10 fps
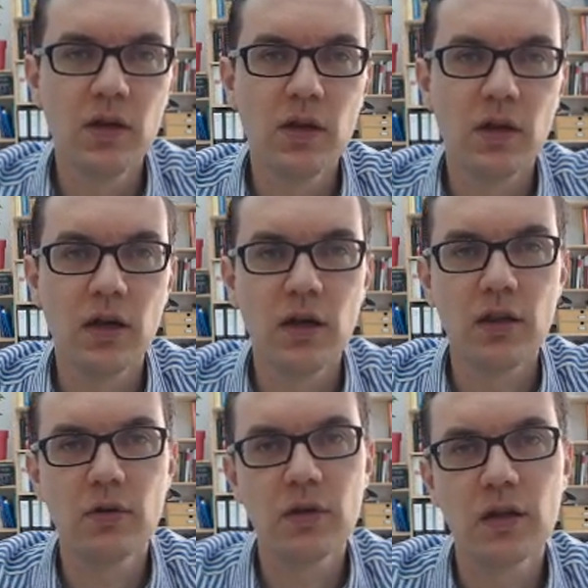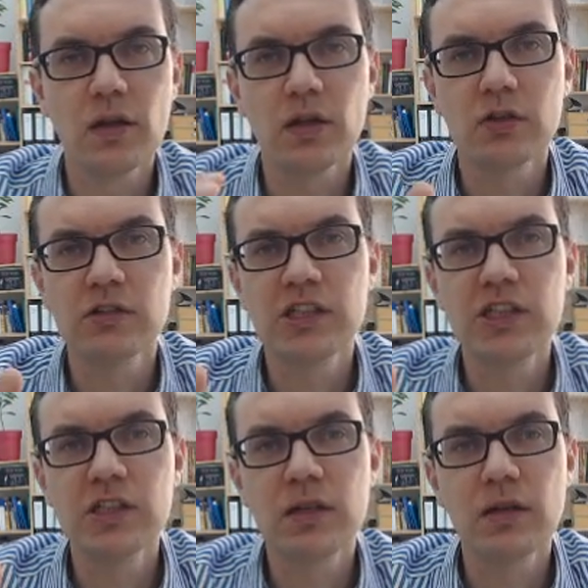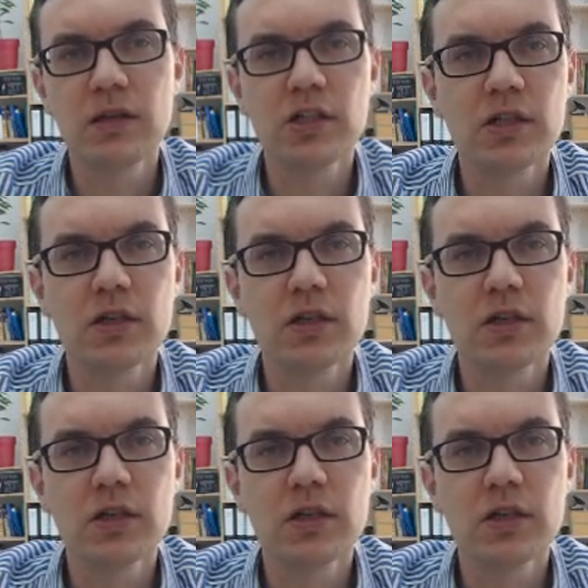Though this is a strategic decision